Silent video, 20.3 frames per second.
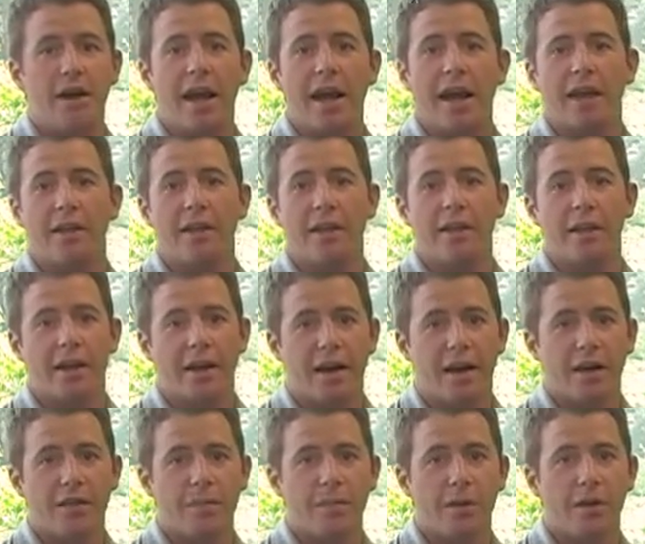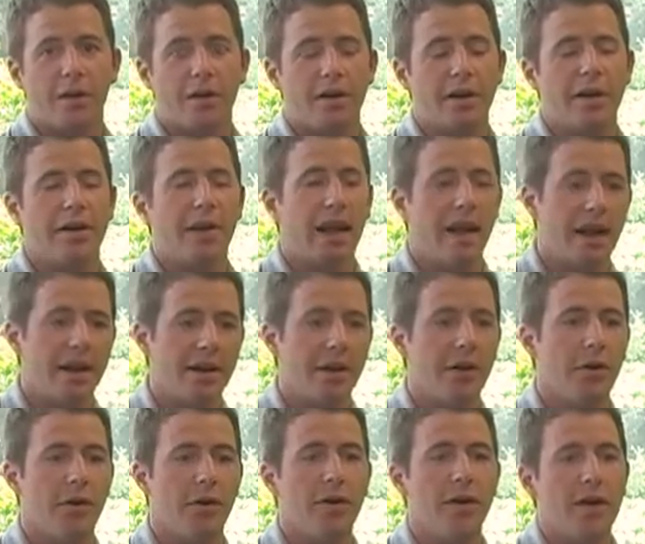I had to go to the hospital, and then I
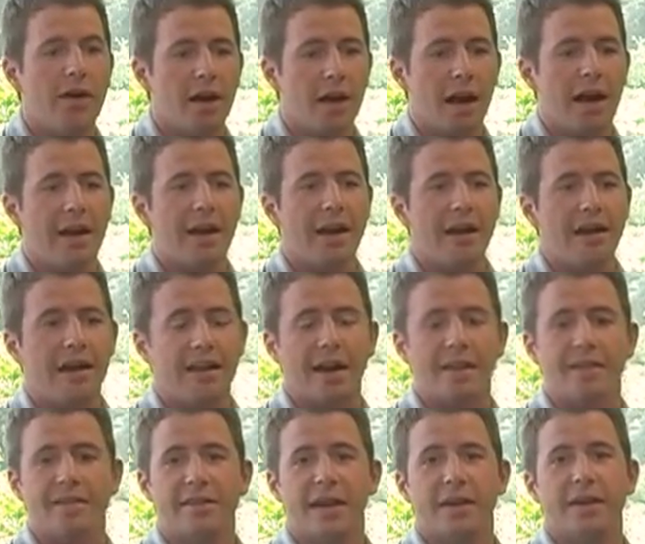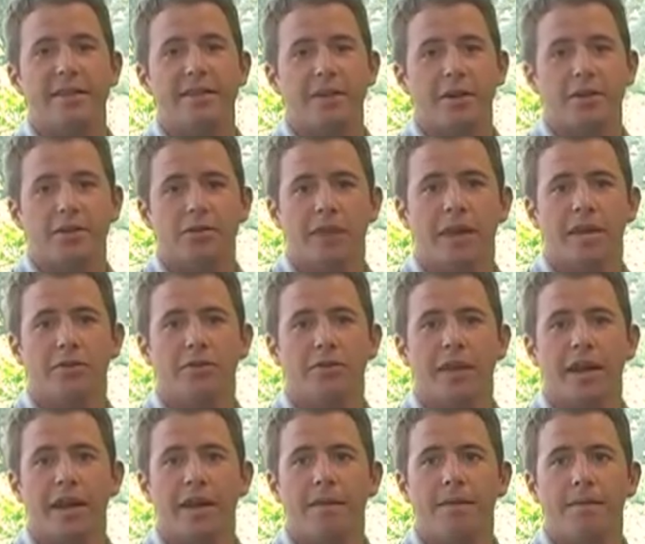knew I needed to get a second surgery after
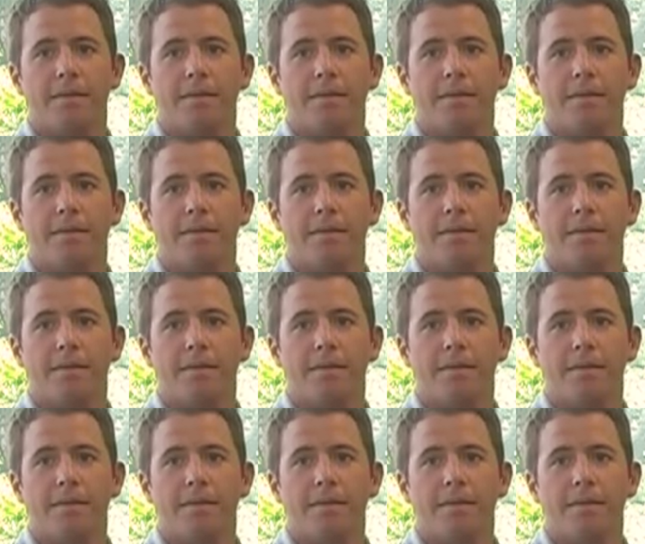that.